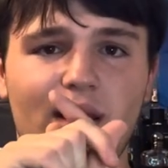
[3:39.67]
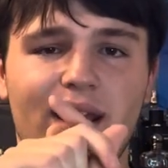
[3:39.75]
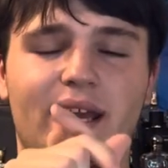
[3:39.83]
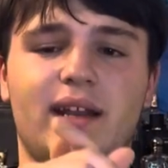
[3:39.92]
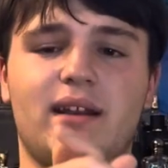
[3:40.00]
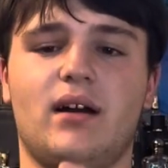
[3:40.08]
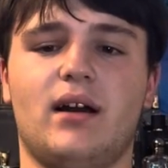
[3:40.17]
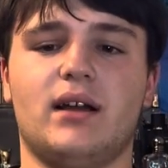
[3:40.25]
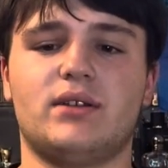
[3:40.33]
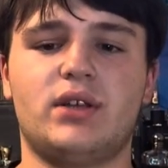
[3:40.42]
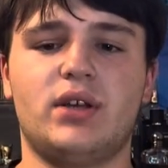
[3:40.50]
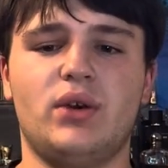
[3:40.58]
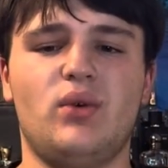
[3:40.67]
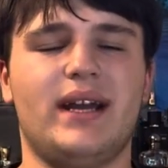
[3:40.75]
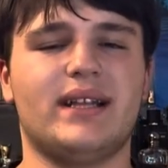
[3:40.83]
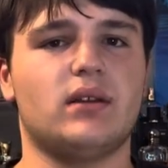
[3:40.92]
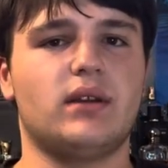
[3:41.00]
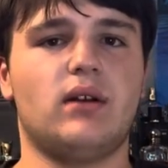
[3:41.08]
and two,
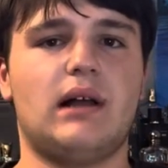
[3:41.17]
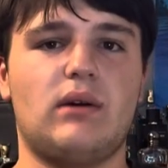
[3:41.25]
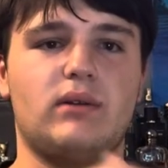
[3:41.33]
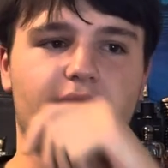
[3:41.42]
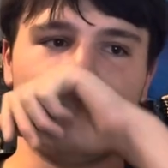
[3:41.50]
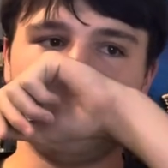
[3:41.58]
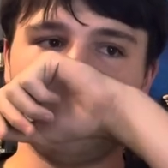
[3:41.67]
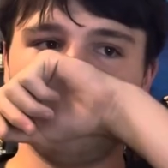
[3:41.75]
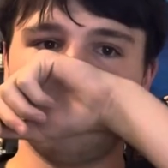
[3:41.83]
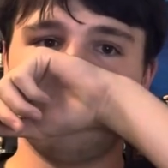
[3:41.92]
it's a little outdated.